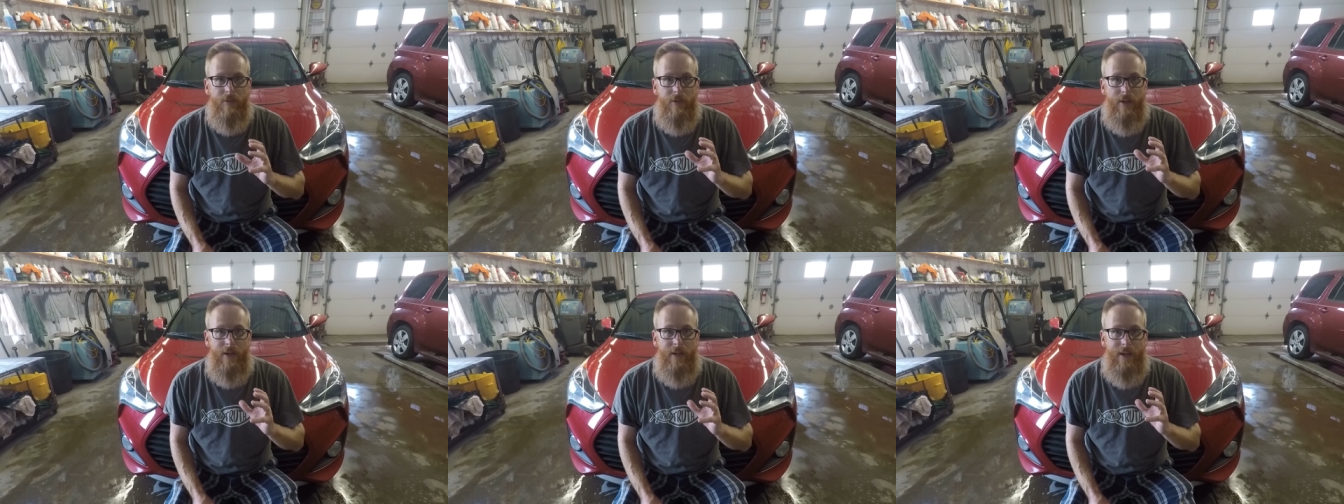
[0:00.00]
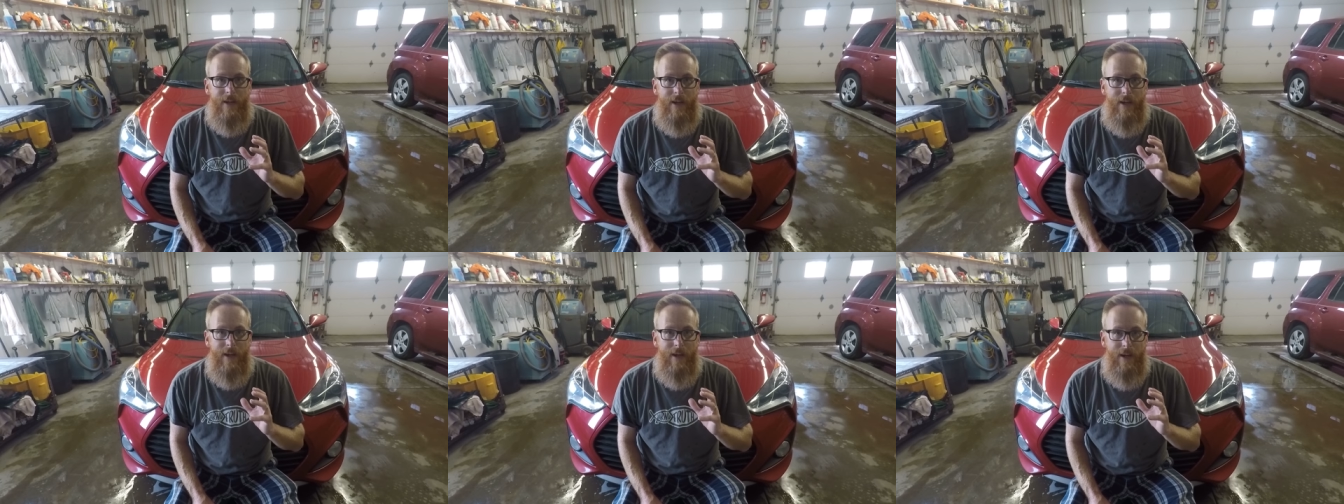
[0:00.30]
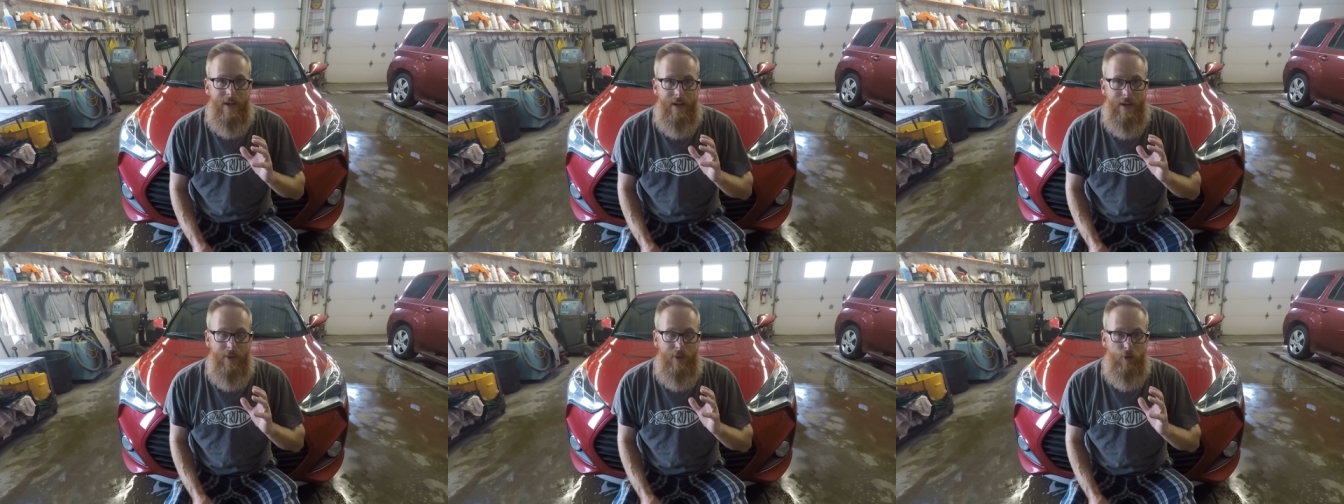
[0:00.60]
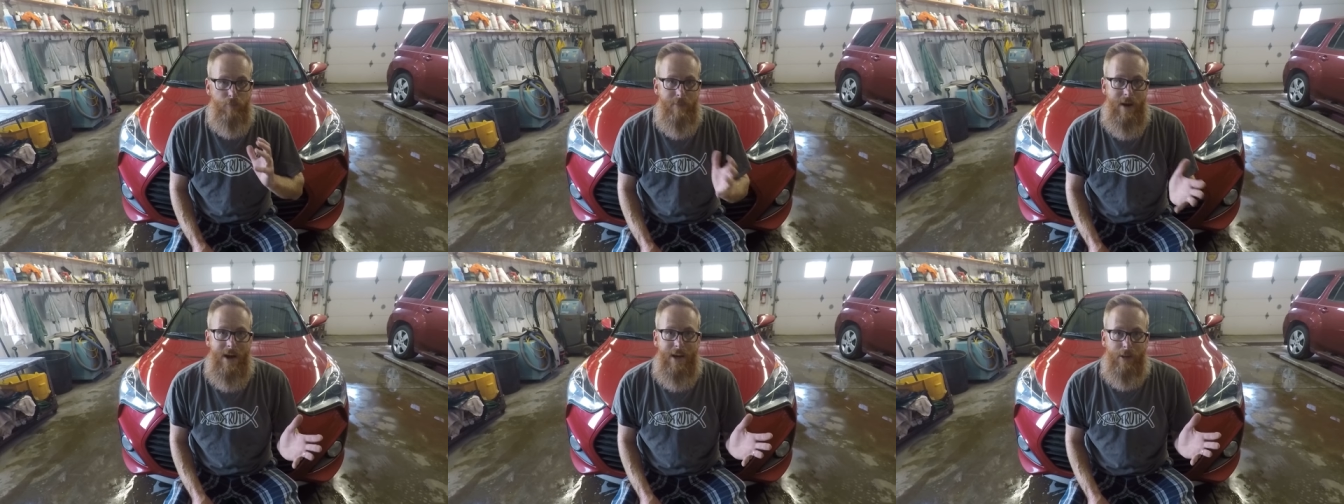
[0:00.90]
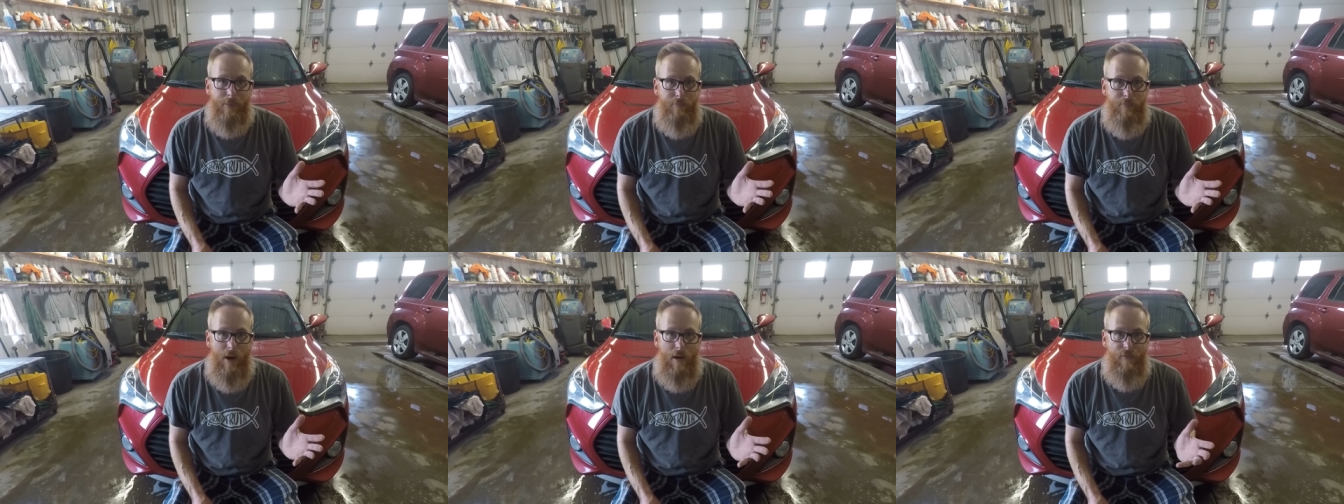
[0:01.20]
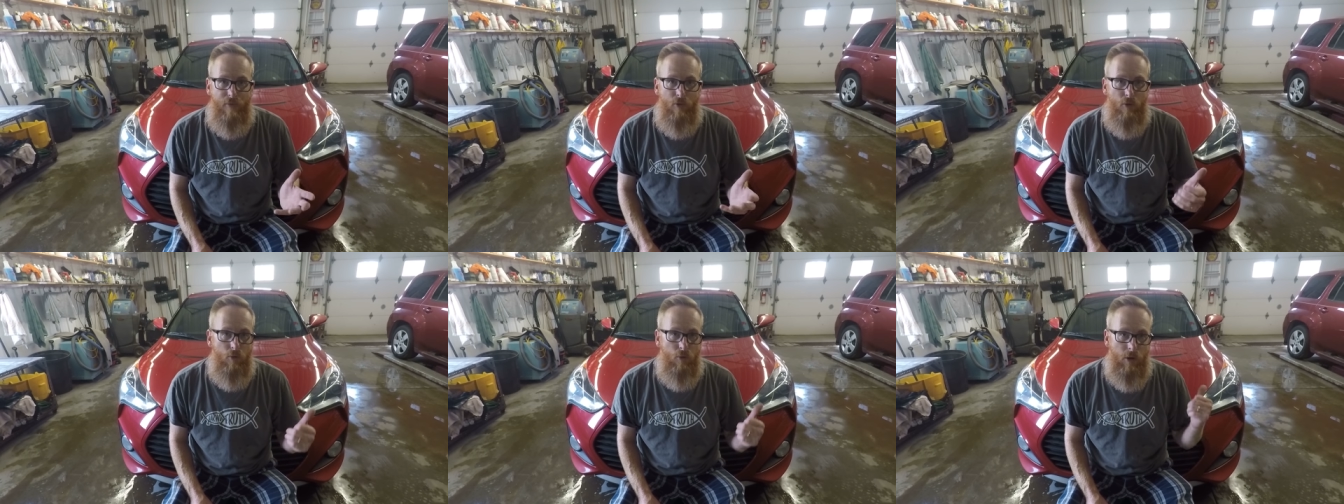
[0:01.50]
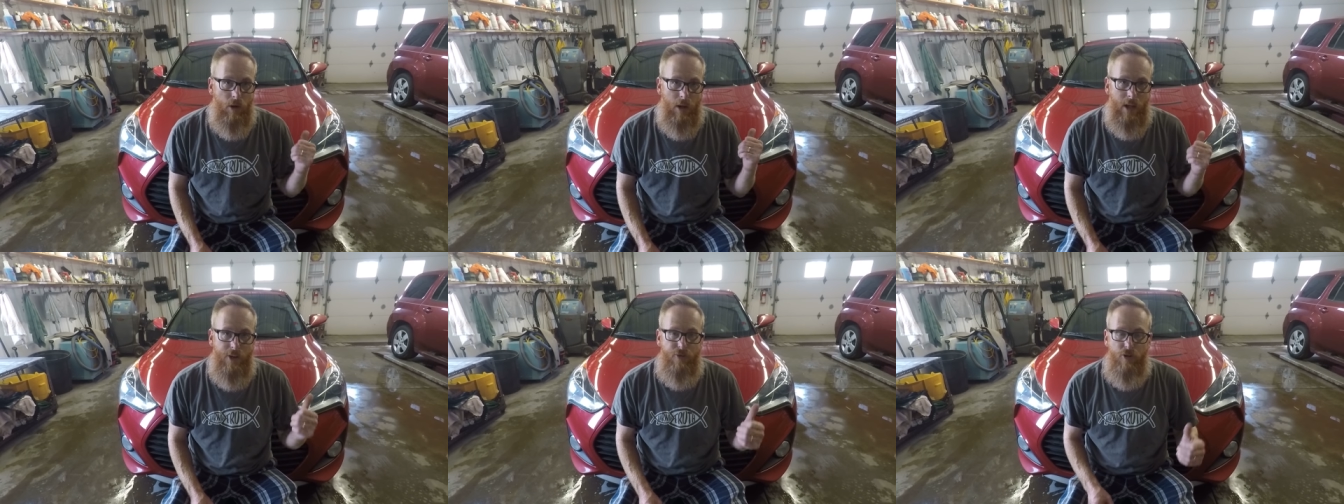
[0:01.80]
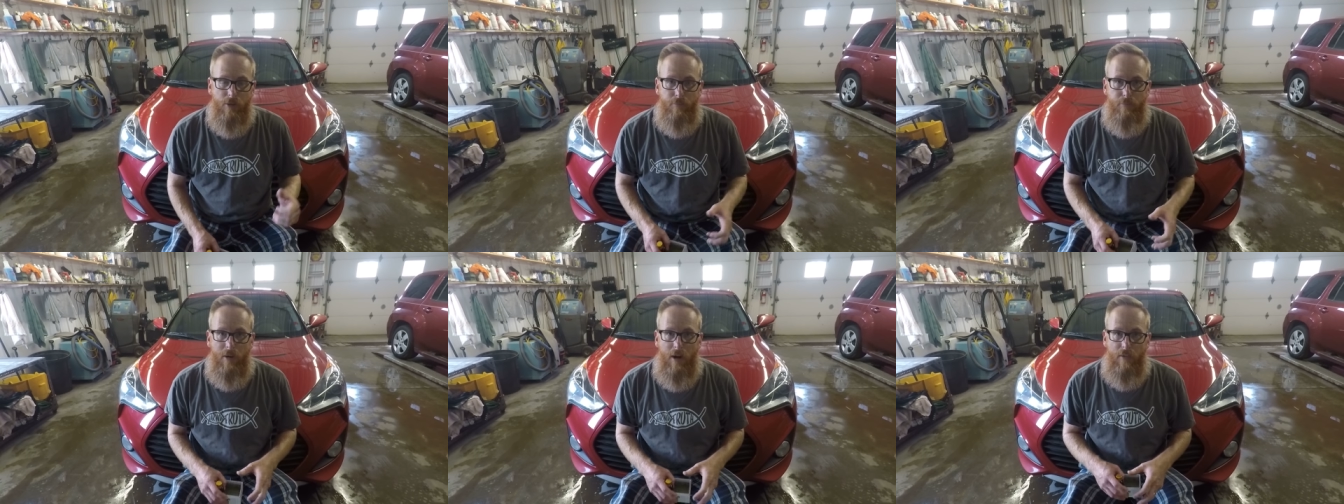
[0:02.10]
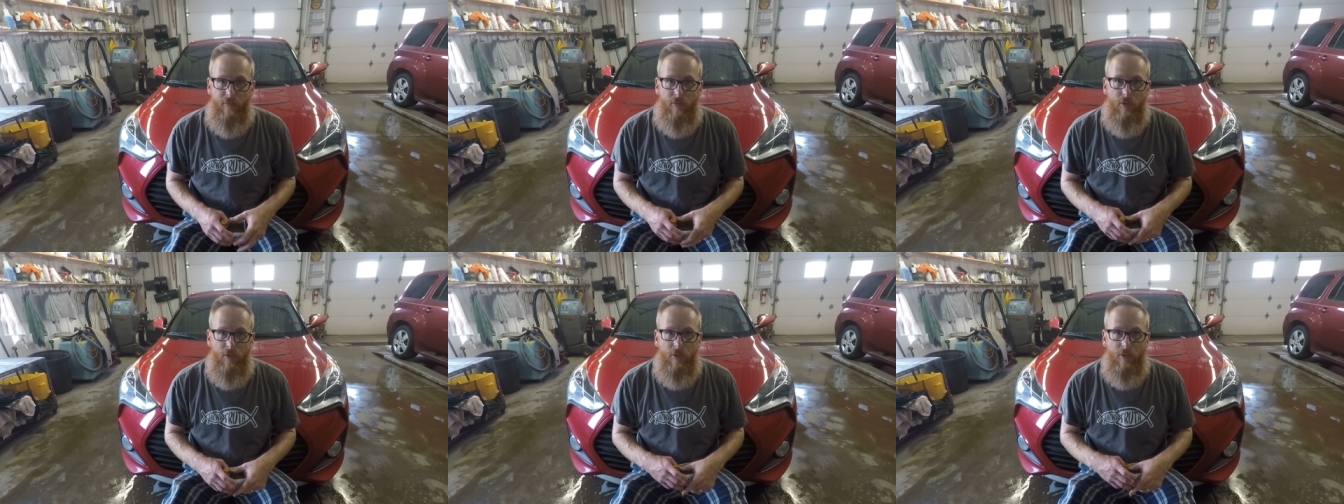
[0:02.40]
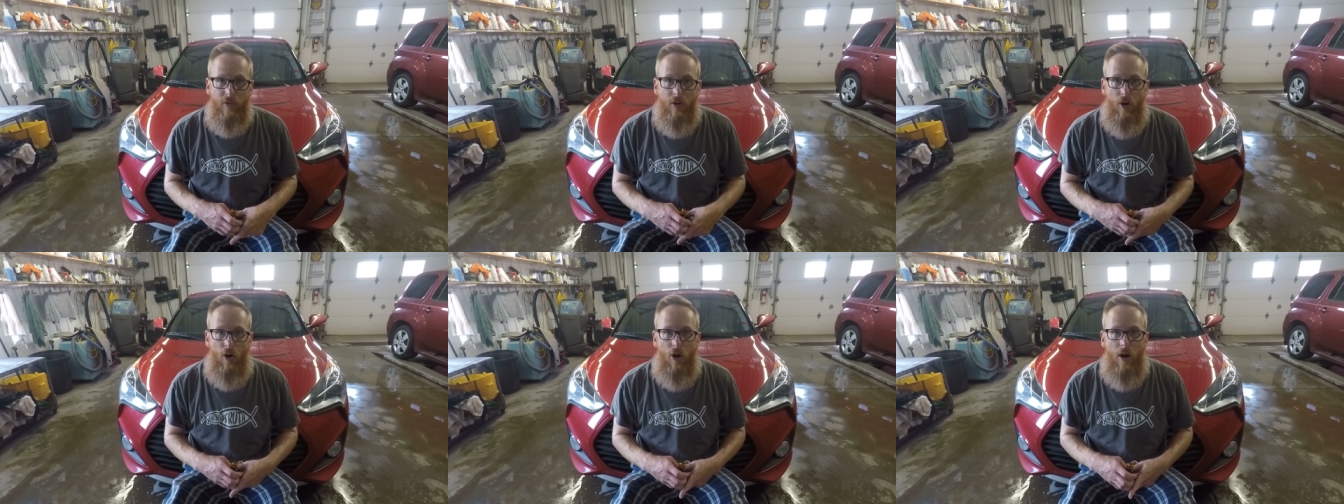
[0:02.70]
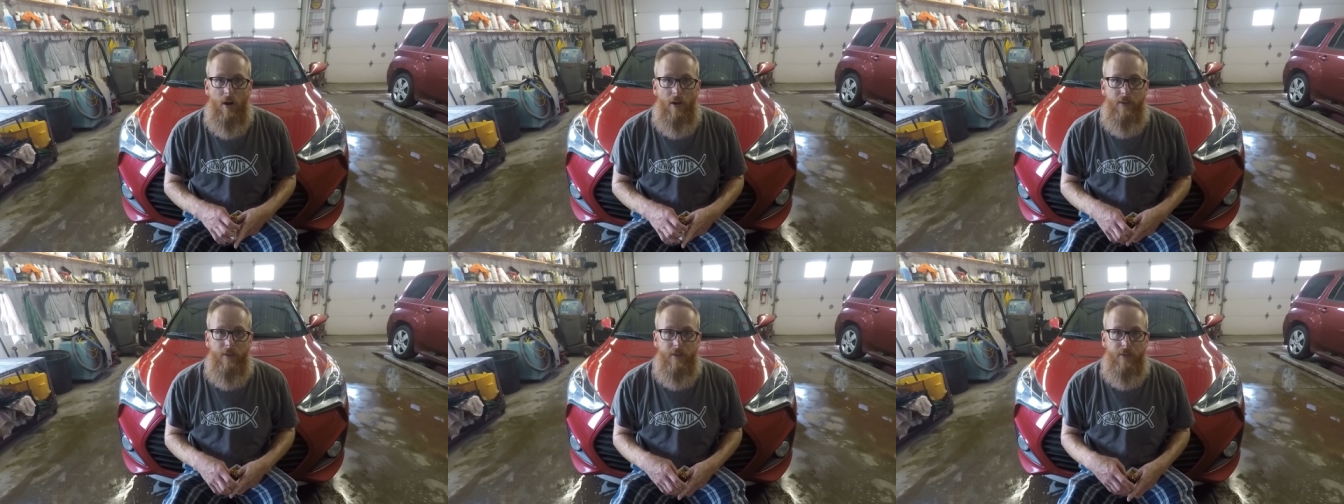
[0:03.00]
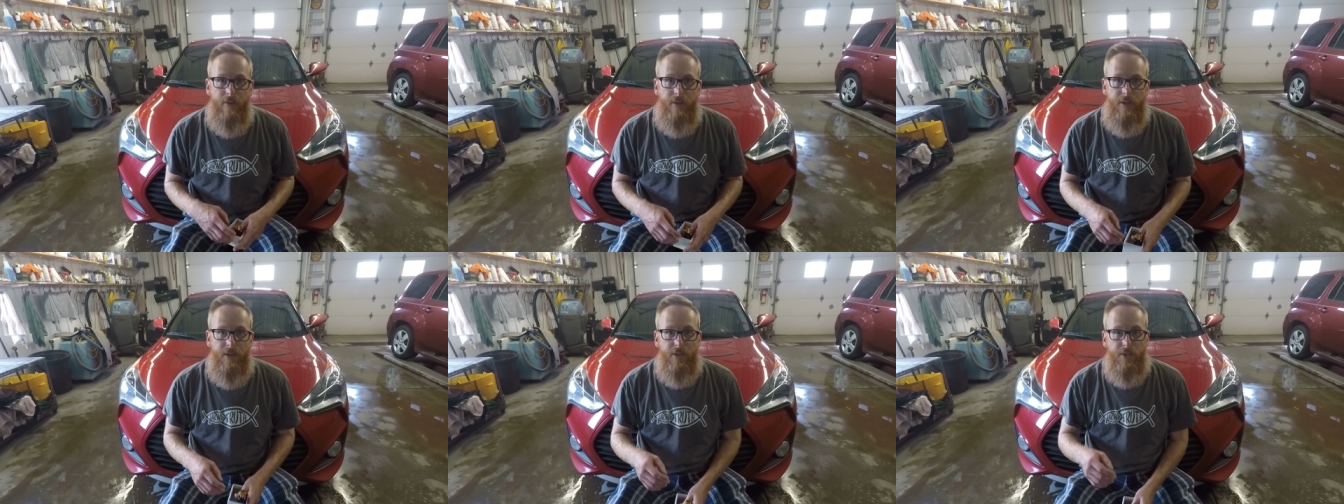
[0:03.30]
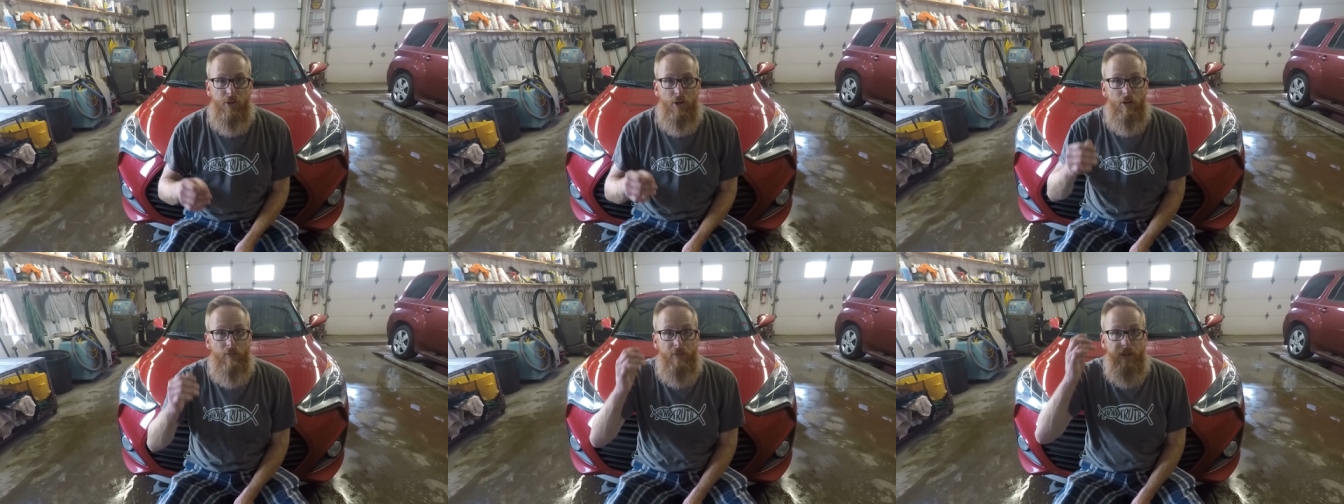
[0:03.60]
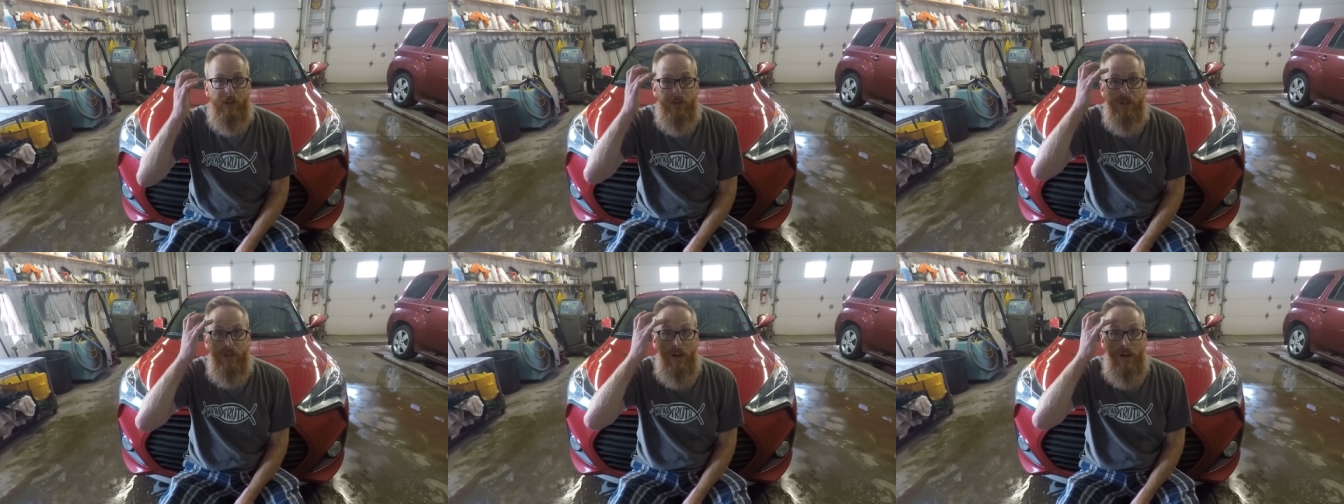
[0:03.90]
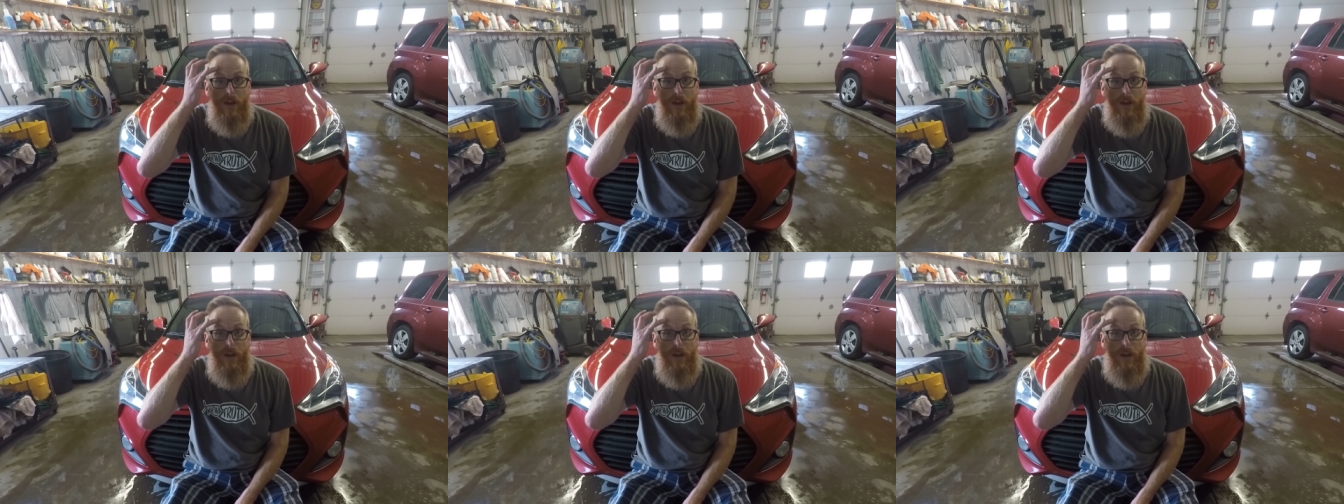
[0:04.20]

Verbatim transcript: a, a pneumatic buffer or an electric buffer on the surface,